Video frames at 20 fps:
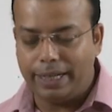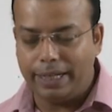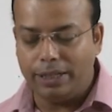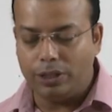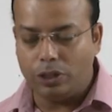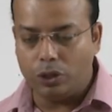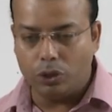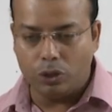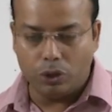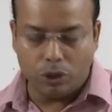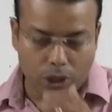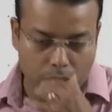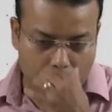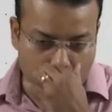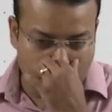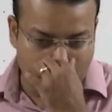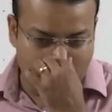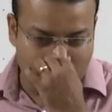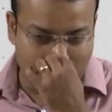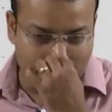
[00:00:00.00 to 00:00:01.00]
into
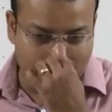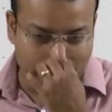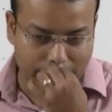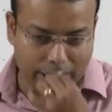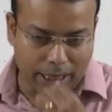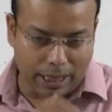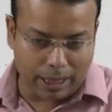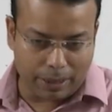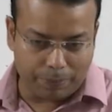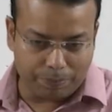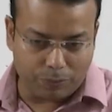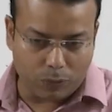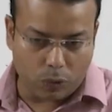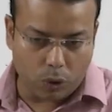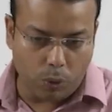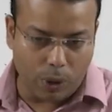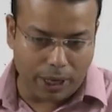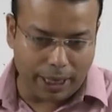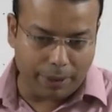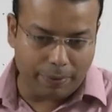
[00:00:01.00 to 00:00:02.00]
the
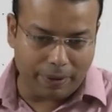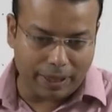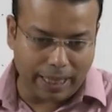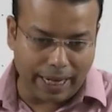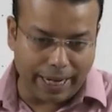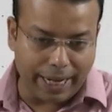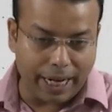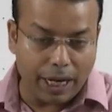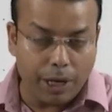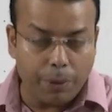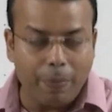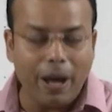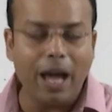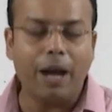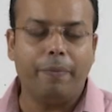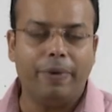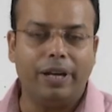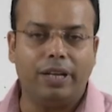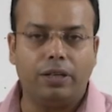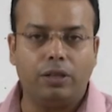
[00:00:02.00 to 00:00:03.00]
whatever the
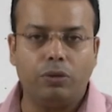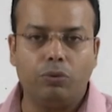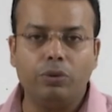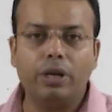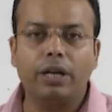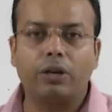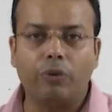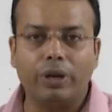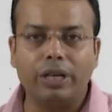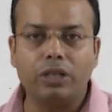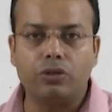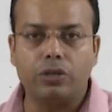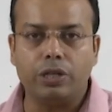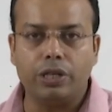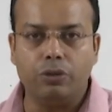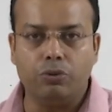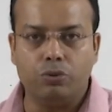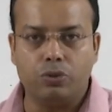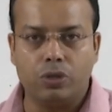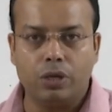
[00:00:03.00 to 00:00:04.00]
environment we are going to
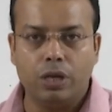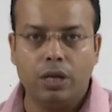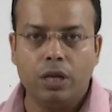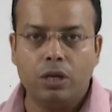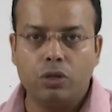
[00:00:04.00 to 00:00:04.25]
use.